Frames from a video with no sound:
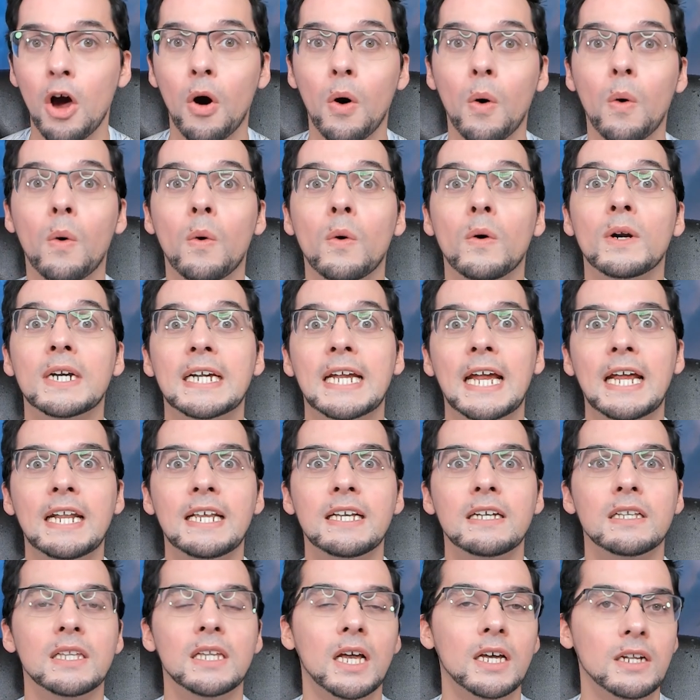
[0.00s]
or getting
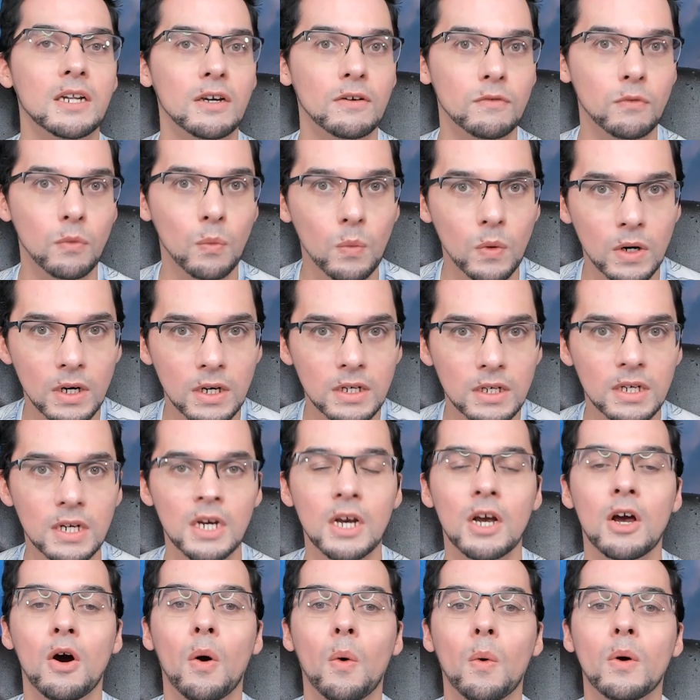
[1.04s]
a lot of work
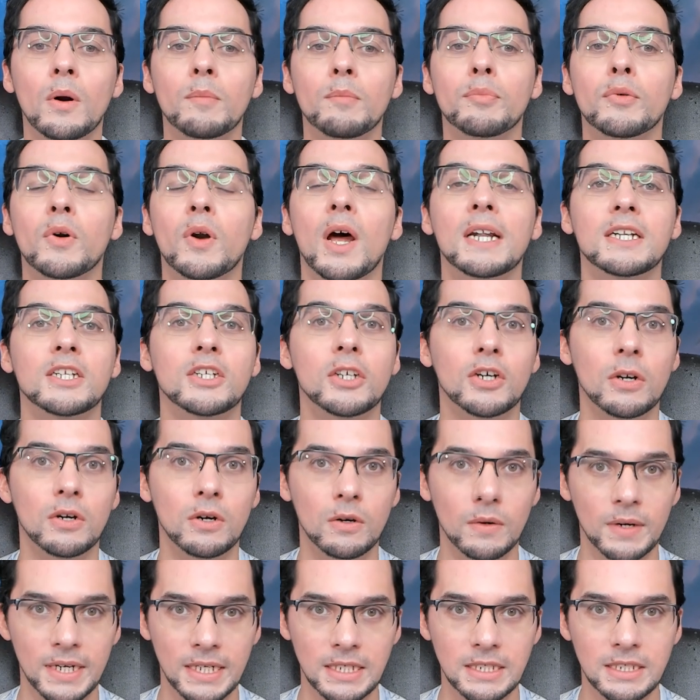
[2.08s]
or brought
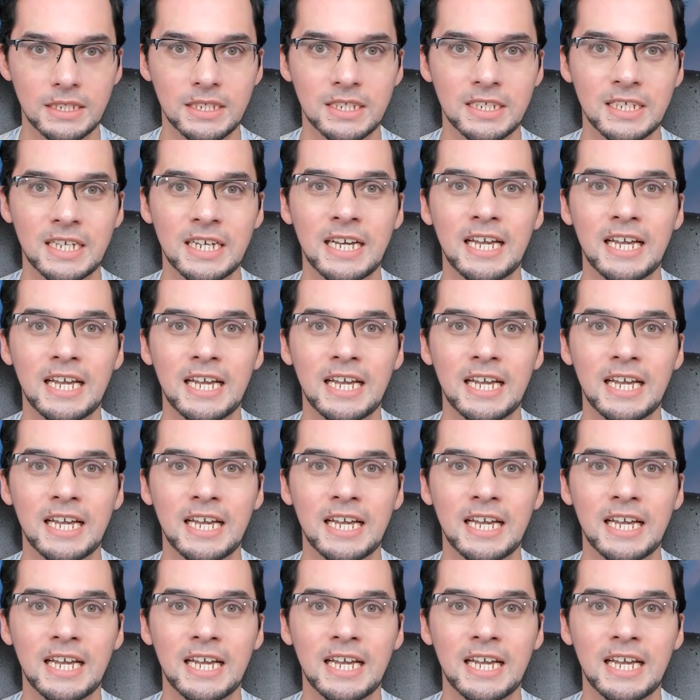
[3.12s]
current